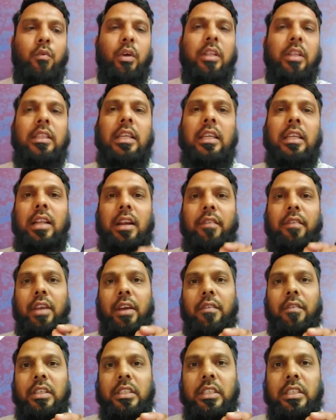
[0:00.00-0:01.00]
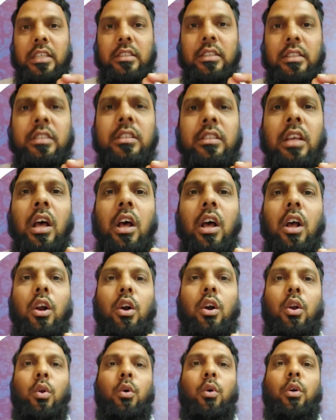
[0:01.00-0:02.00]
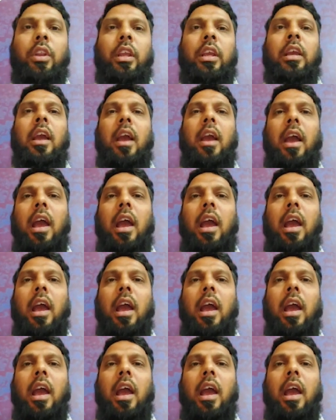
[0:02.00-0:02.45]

One thing that we have discussed is cloning,